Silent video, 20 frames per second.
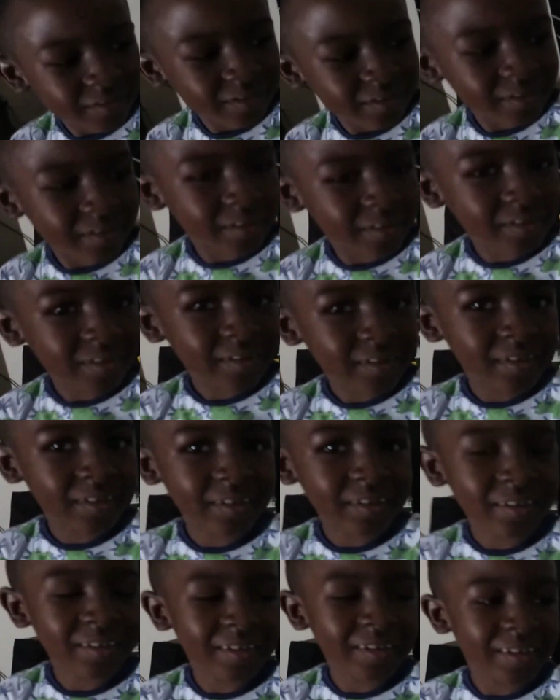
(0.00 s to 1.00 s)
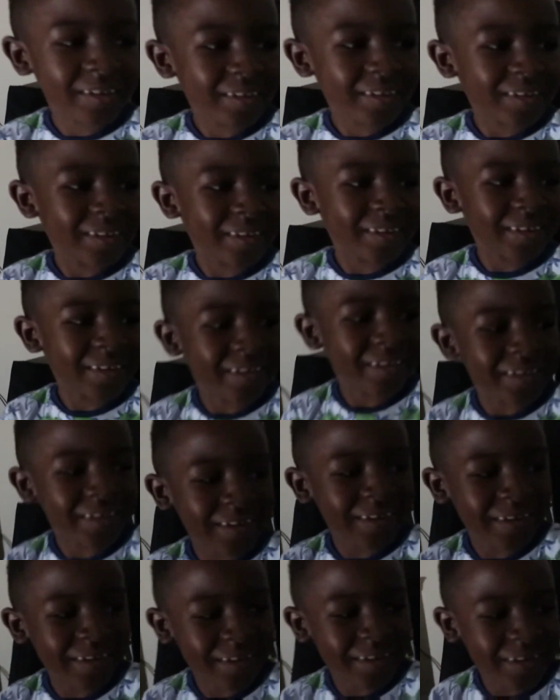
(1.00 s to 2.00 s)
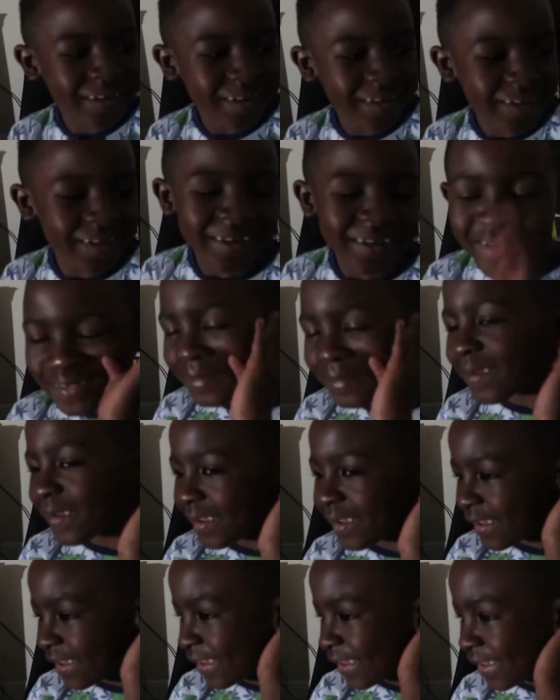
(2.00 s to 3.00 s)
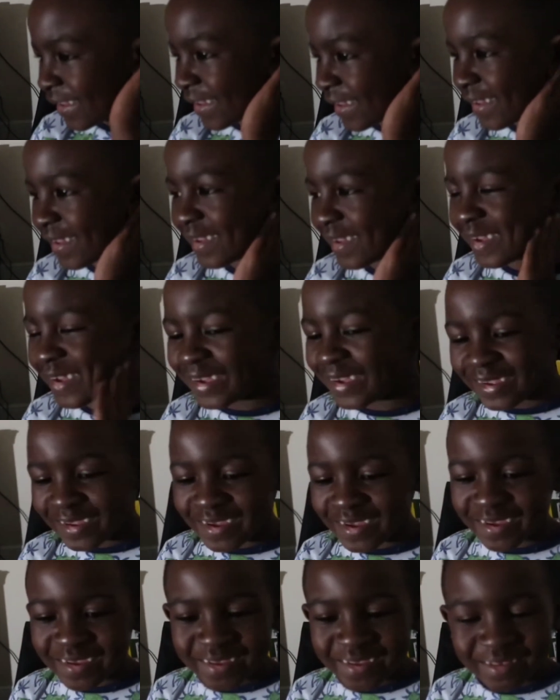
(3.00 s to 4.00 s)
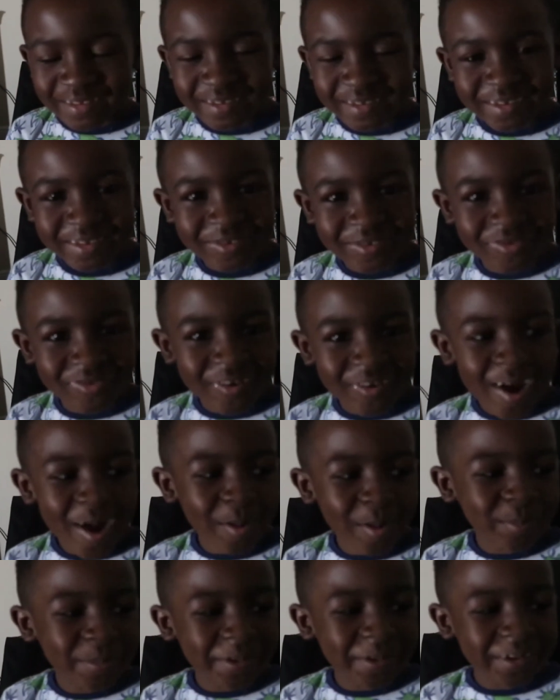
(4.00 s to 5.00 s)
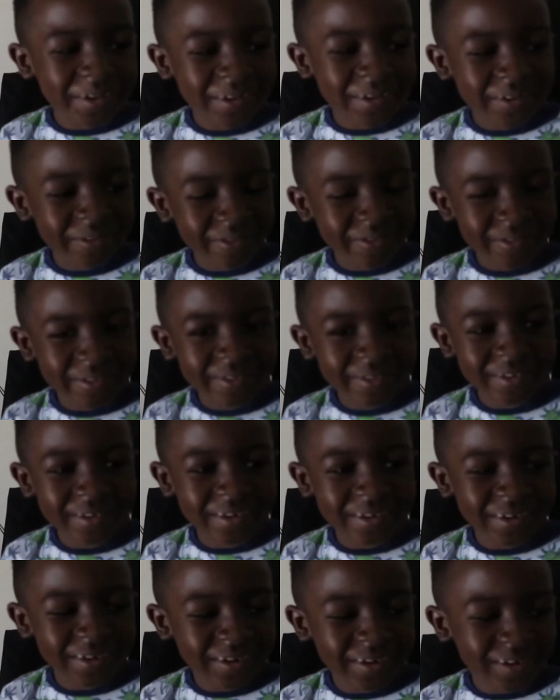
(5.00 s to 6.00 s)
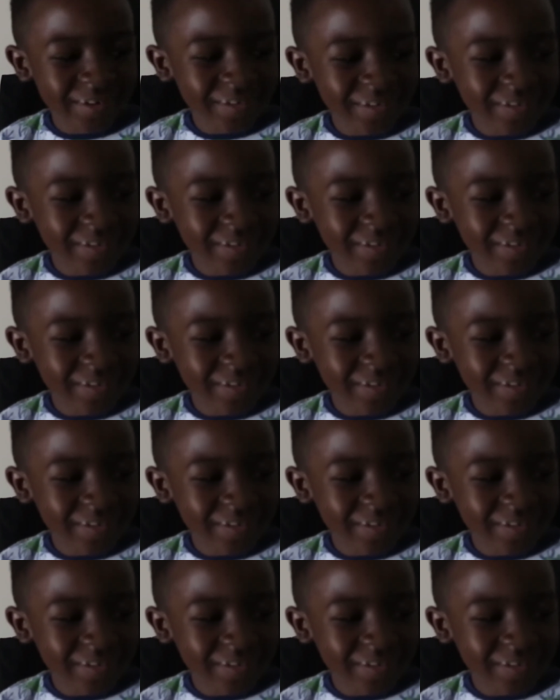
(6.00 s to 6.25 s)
them to subscribe also. Say subscribe to my sister's channel. Subscribe to Sheera's channel.